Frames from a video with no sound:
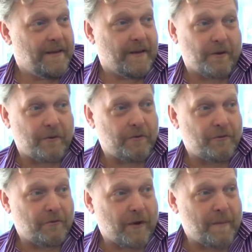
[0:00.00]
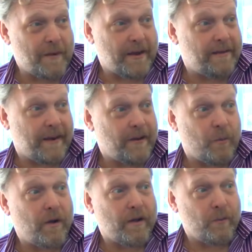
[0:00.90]
you know, straight metadata.
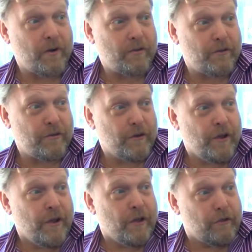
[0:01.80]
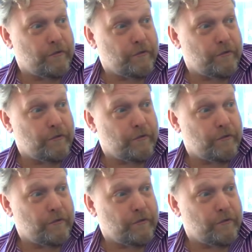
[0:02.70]
What, what is the, the